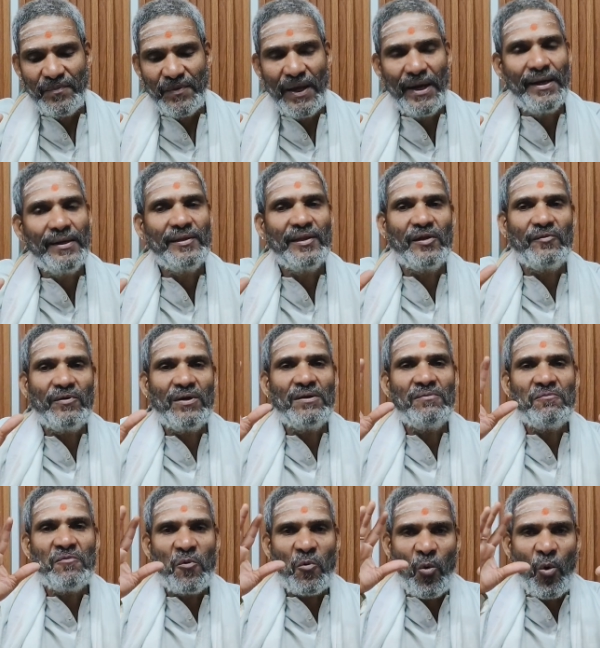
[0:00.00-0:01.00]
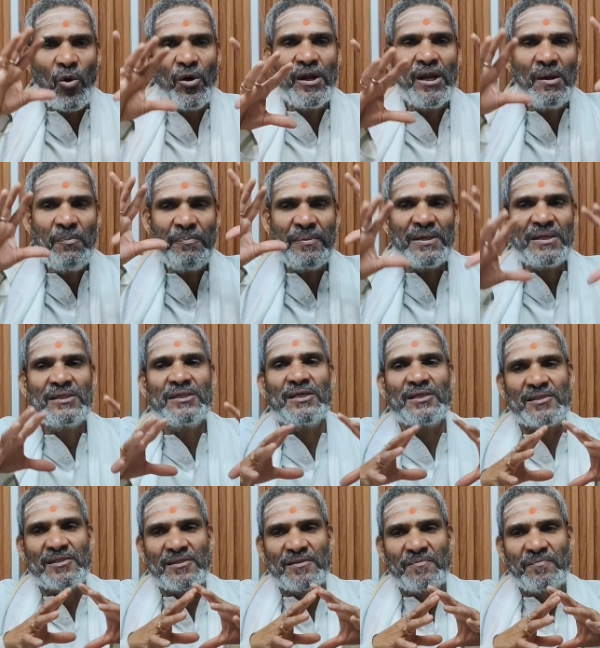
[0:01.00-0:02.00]
And there were golden
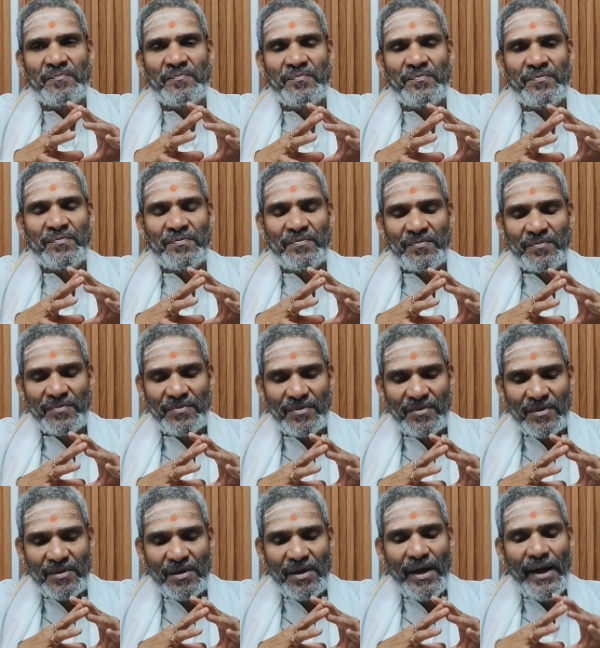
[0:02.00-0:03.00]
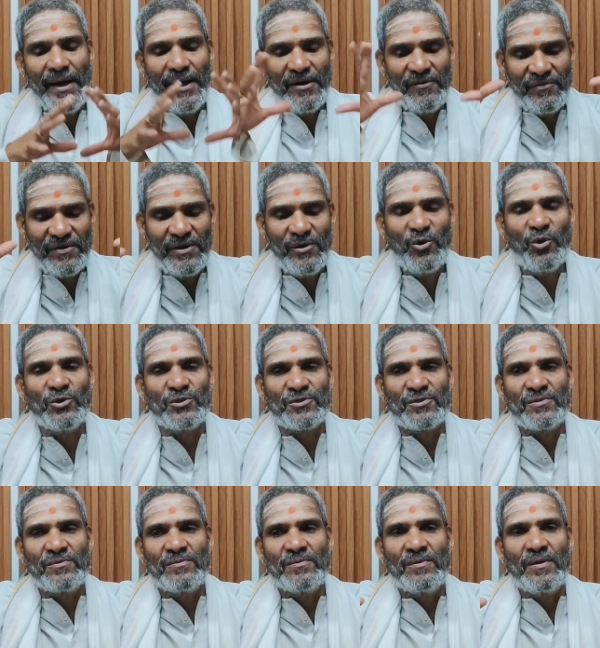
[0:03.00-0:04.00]
pictures and
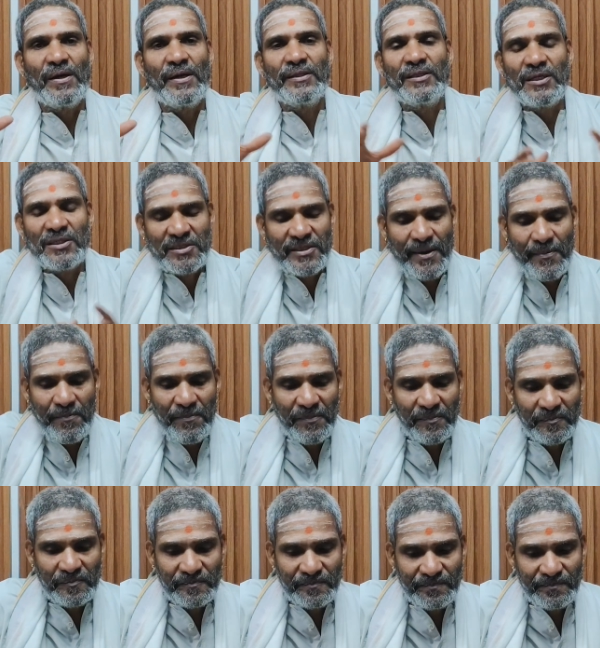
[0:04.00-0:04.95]
windows in the ship.